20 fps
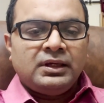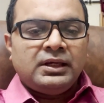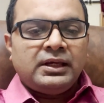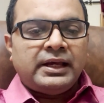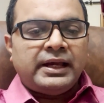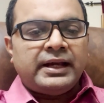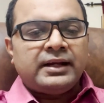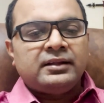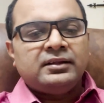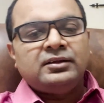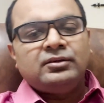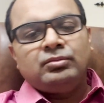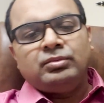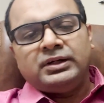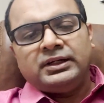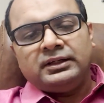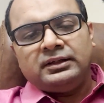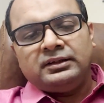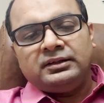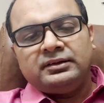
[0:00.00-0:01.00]
Another
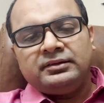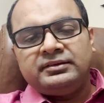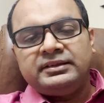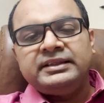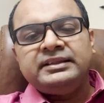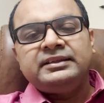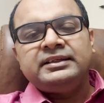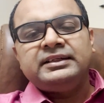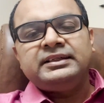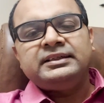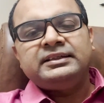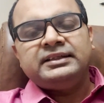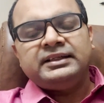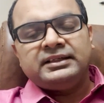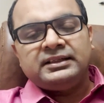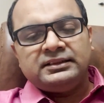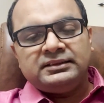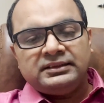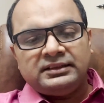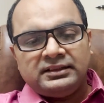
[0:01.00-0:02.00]
one, synthetic
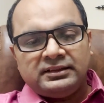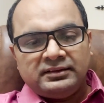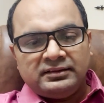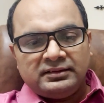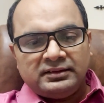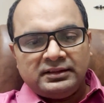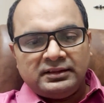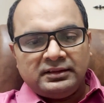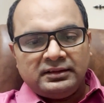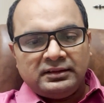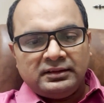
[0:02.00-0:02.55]
data generation.